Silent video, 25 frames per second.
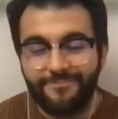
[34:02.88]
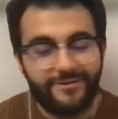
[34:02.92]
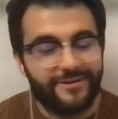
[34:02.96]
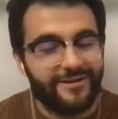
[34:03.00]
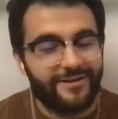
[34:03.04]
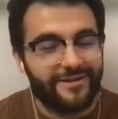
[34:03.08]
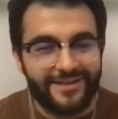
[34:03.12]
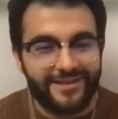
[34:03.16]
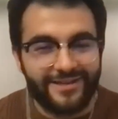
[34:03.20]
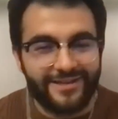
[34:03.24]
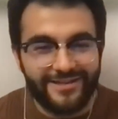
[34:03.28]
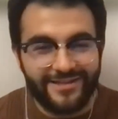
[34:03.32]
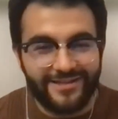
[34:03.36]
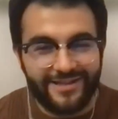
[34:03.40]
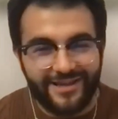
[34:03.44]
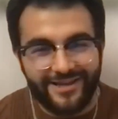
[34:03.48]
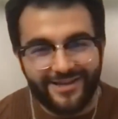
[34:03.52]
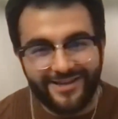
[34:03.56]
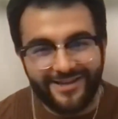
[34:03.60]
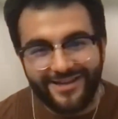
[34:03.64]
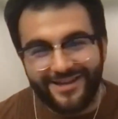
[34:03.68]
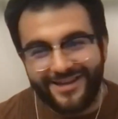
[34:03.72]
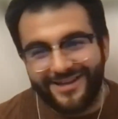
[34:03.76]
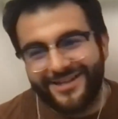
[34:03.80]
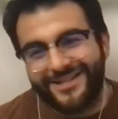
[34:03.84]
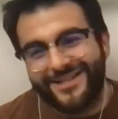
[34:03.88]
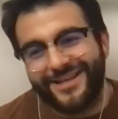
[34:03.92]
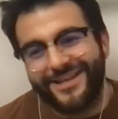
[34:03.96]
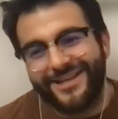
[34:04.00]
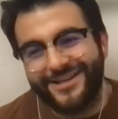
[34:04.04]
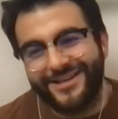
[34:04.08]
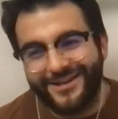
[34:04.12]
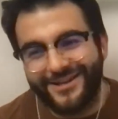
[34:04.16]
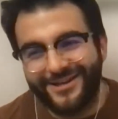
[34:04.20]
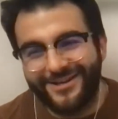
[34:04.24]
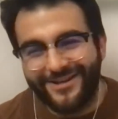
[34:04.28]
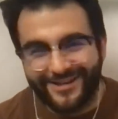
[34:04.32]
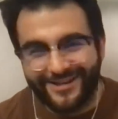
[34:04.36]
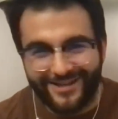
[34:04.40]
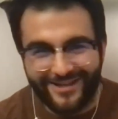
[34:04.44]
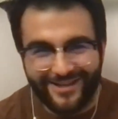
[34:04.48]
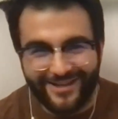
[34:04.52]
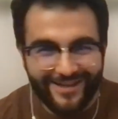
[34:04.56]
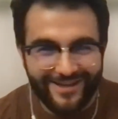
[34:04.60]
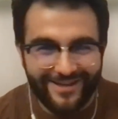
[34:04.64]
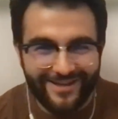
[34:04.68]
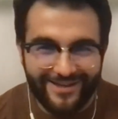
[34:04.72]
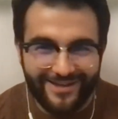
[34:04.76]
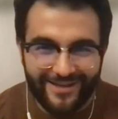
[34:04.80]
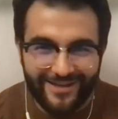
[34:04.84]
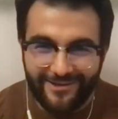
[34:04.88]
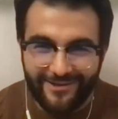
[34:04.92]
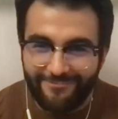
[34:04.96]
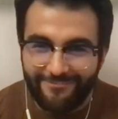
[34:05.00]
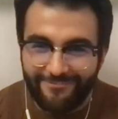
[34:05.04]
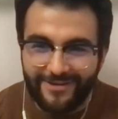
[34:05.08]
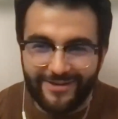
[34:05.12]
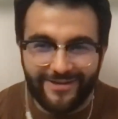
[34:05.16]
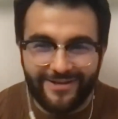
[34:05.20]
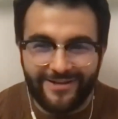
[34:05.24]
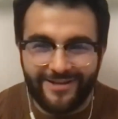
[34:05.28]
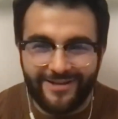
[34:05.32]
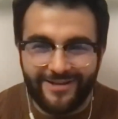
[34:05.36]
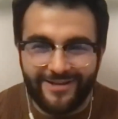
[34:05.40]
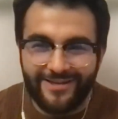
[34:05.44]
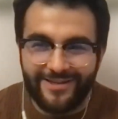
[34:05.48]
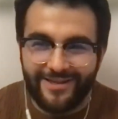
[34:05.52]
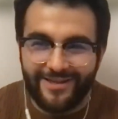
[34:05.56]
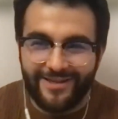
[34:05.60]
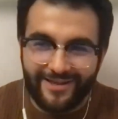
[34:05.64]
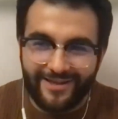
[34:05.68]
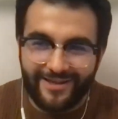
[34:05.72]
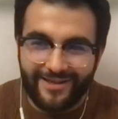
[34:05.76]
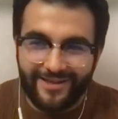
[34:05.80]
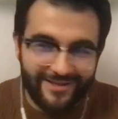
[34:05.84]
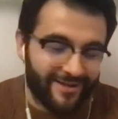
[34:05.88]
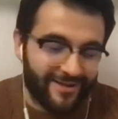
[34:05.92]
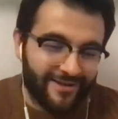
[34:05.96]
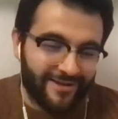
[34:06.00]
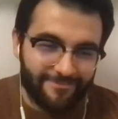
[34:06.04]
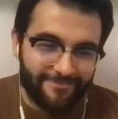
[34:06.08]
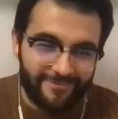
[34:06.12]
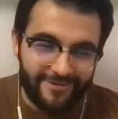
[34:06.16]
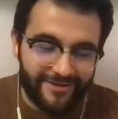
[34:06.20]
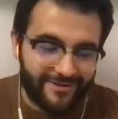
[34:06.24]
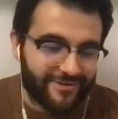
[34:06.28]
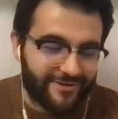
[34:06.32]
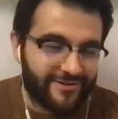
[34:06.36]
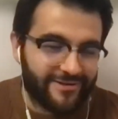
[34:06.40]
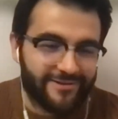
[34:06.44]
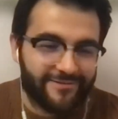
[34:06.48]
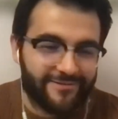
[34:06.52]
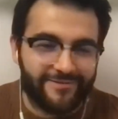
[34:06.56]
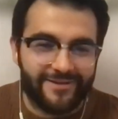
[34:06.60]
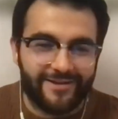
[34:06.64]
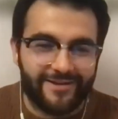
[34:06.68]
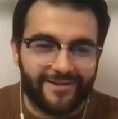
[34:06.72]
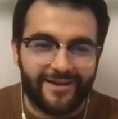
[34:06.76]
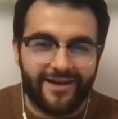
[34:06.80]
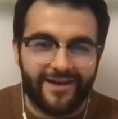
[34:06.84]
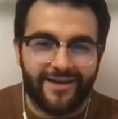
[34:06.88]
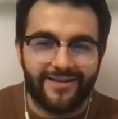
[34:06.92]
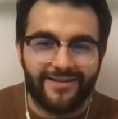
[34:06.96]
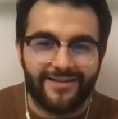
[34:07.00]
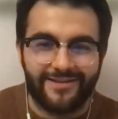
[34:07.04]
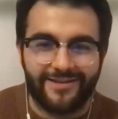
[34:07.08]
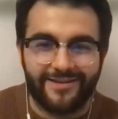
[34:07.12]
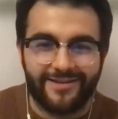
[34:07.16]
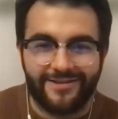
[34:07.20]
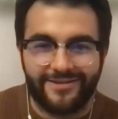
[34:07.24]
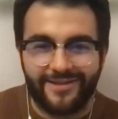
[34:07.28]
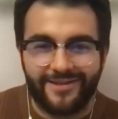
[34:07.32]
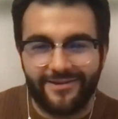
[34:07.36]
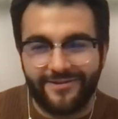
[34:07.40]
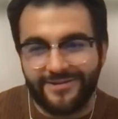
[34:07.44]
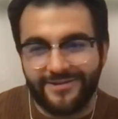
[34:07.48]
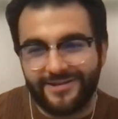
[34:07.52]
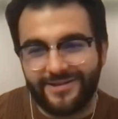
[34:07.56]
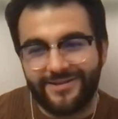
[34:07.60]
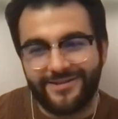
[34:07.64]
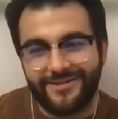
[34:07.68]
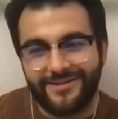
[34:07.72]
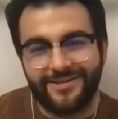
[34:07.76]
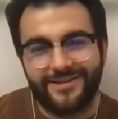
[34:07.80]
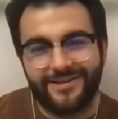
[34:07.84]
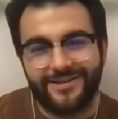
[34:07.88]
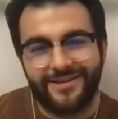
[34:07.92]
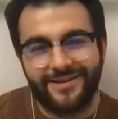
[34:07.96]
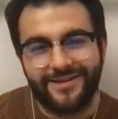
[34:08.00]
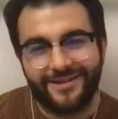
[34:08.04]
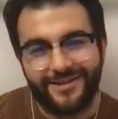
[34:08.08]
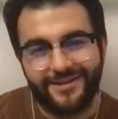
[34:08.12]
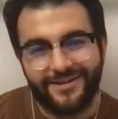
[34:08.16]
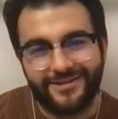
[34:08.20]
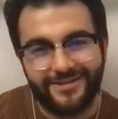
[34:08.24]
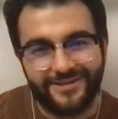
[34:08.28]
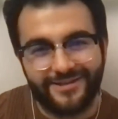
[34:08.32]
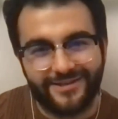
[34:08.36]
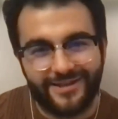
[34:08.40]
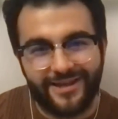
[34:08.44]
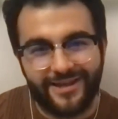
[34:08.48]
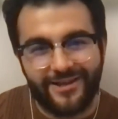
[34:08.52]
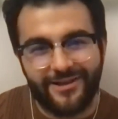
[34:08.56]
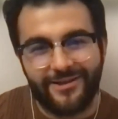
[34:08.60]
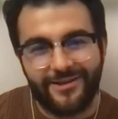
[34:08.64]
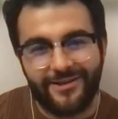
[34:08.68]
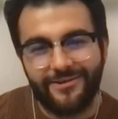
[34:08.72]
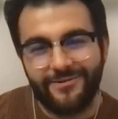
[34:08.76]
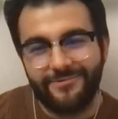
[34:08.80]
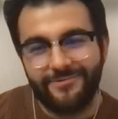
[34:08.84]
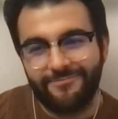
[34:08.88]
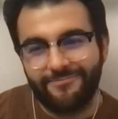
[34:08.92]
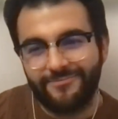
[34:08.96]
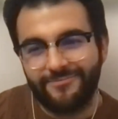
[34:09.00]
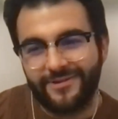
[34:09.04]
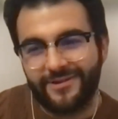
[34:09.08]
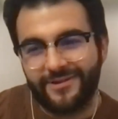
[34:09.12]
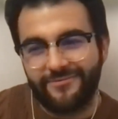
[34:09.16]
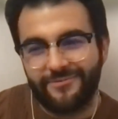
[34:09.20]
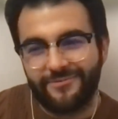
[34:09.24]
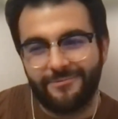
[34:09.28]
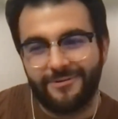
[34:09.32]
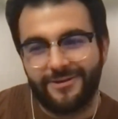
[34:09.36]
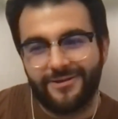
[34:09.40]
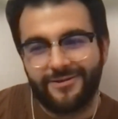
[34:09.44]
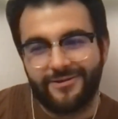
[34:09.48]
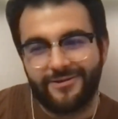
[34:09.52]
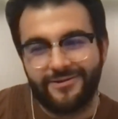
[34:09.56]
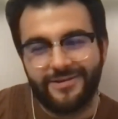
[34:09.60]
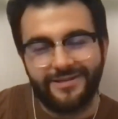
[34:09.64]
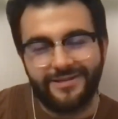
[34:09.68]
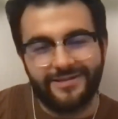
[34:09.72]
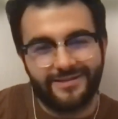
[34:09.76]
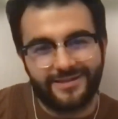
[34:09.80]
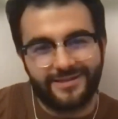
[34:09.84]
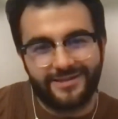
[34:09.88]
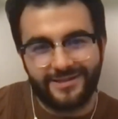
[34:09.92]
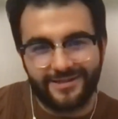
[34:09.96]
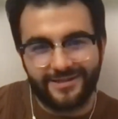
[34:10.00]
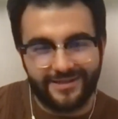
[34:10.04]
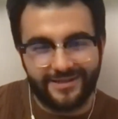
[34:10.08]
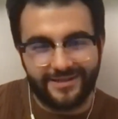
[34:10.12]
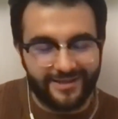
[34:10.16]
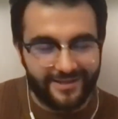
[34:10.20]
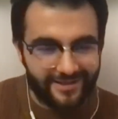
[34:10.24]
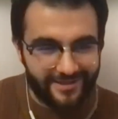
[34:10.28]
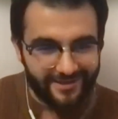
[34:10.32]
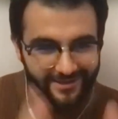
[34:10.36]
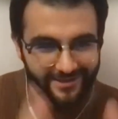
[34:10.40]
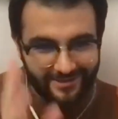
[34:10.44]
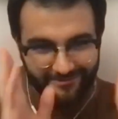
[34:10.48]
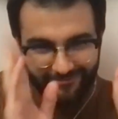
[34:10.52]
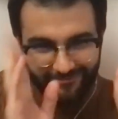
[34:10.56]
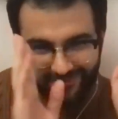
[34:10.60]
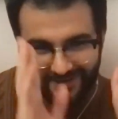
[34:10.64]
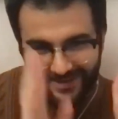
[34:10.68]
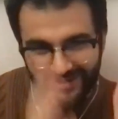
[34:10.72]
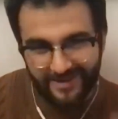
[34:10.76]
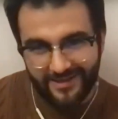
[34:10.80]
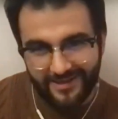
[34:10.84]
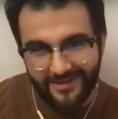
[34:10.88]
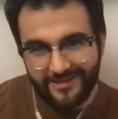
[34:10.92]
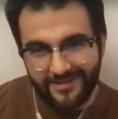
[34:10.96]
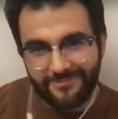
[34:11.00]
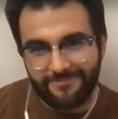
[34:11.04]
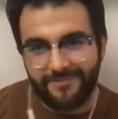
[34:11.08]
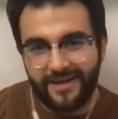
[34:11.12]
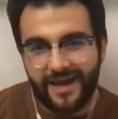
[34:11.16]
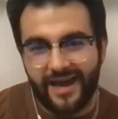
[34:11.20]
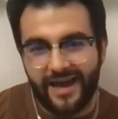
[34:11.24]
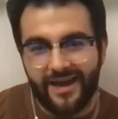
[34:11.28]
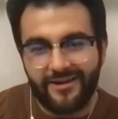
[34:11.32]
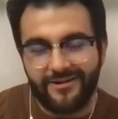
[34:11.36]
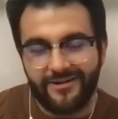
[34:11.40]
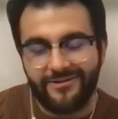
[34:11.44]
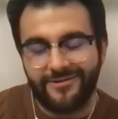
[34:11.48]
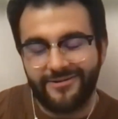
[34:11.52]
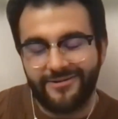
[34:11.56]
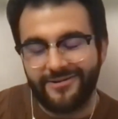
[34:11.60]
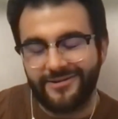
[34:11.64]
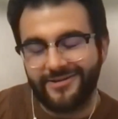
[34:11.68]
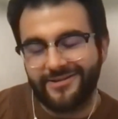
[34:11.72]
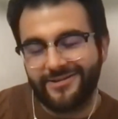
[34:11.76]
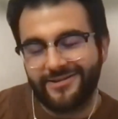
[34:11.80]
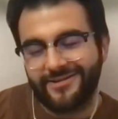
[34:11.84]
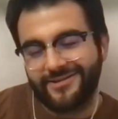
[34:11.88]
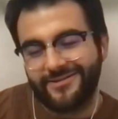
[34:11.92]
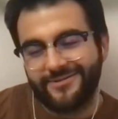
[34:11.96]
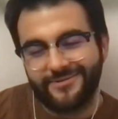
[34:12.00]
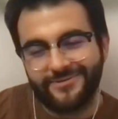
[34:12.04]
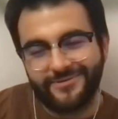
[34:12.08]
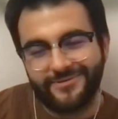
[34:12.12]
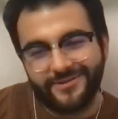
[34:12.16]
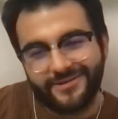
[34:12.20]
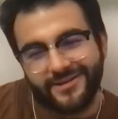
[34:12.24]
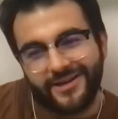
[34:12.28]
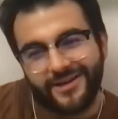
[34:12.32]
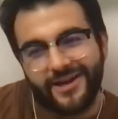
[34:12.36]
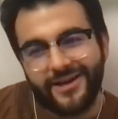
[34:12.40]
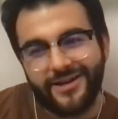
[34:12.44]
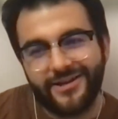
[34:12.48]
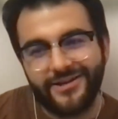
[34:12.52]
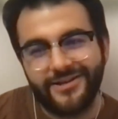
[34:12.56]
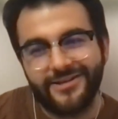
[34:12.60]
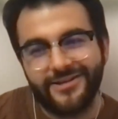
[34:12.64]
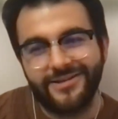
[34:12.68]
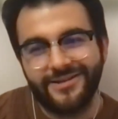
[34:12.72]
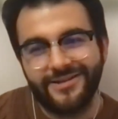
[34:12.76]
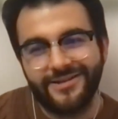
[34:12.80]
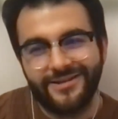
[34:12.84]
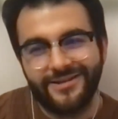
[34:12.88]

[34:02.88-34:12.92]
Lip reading: Pretty easy, I guess. I mean, I saw pictures of the guy, so that was easy. Just had to give him a little insignia, made his pattern look kind of